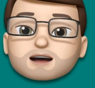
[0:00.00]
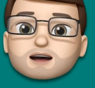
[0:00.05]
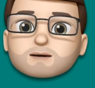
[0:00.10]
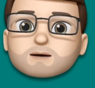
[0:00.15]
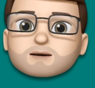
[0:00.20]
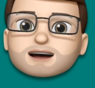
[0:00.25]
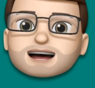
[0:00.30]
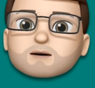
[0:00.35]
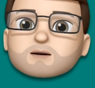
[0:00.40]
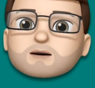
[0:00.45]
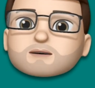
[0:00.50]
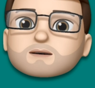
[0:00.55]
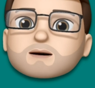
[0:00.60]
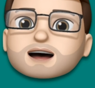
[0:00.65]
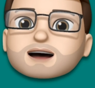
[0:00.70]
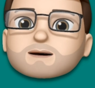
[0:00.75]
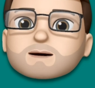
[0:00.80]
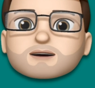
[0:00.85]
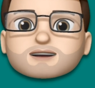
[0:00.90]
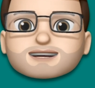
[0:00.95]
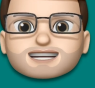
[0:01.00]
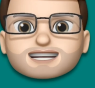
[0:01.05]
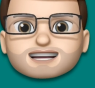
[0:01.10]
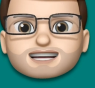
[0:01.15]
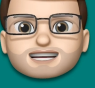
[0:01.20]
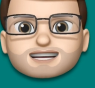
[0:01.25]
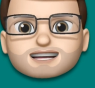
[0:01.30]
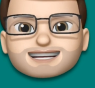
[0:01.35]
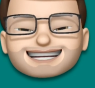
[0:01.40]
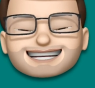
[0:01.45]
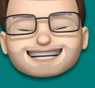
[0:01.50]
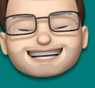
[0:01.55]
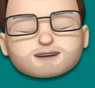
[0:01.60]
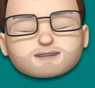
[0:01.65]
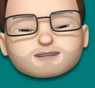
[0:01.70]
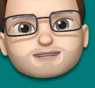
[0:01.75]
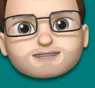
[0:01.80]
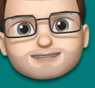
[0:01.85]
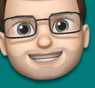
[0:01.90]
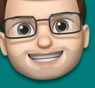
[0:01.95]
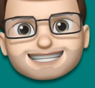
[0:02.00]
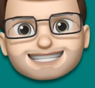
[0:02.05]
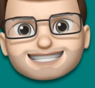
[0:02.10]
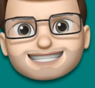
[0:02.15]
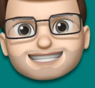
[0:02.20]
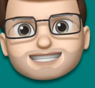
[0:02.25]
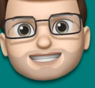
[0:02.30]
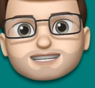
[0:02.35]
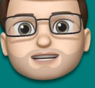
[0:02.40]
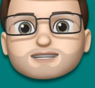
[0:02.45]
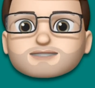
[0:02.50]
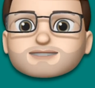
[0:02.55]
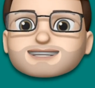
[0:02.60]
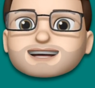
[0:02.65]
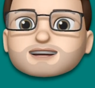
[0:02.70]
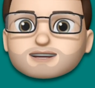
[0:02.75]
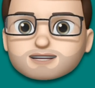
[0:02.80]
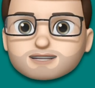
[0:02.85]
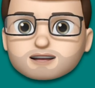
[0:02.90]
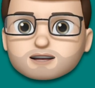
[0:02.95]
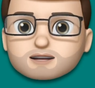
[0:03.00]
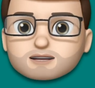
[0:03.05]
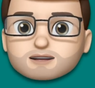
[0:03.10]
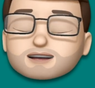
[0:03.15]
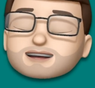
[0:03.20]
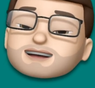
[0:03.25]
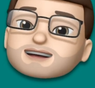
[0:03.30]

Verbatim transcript: But I want my postcard to look a little bit vintage and retro,